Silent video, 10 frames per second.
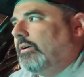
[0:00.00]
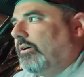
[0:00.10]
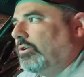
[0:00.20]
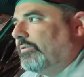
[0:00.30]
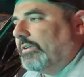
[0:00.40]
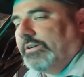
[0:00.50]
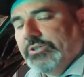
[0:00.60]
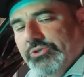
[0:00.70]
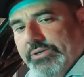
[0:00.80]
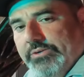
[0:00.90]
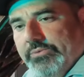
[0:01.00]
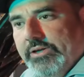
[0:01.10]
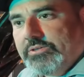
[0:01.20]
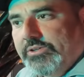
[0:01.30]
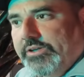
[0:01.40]
all over the country when
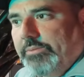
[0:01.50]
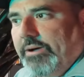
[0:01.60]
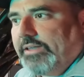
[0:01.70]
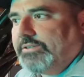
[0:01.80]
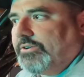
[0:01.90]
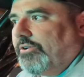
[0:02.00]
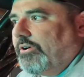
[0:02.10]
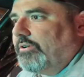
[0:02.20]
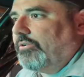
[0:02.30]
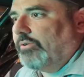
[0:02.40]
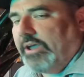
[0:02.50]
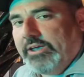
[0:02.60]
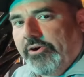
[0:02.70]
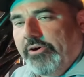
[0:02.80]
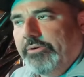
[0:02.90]
I was looking to buy this car or a
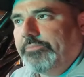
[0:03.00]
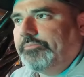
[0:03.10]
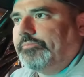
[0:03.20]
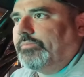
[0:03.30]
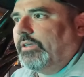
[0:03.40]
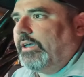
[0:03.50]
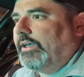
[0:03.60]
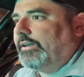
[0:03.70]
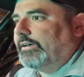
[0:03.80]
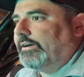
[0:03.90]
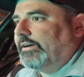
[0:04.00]
car, and